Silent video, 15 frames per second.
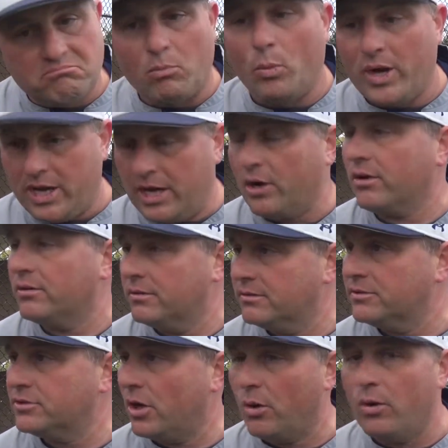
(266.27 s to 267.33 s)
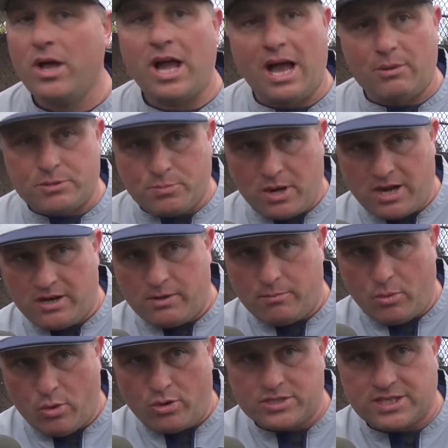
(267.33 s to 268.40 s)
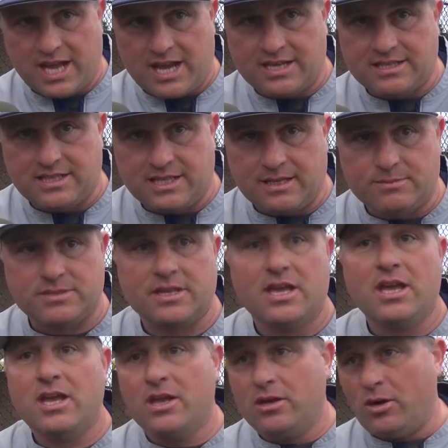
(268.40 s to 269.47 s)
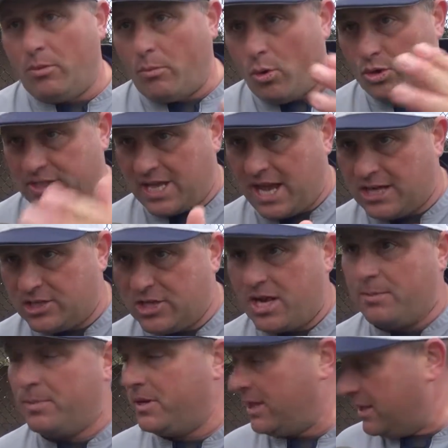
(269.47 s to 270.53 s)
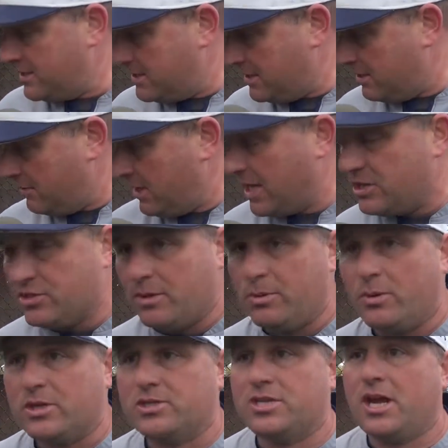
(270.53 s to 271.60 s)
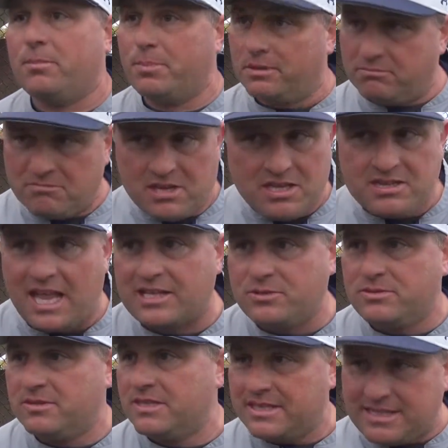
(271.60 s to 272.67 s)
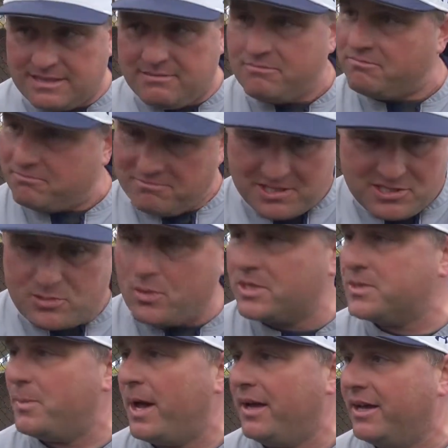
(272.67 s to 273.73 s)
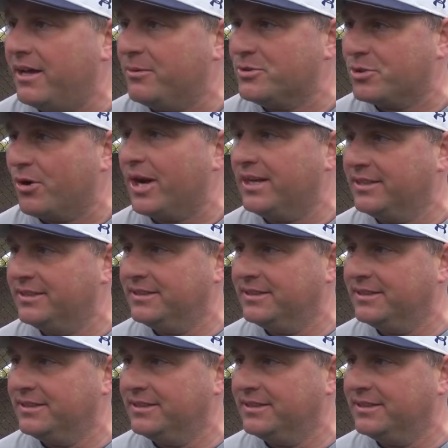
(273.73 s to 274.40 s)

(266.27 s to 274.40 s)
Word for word: We here. So I was proud of the Morris County teams, you know, Morris County champion against the HWS champion. That's this is what it's about. It was great.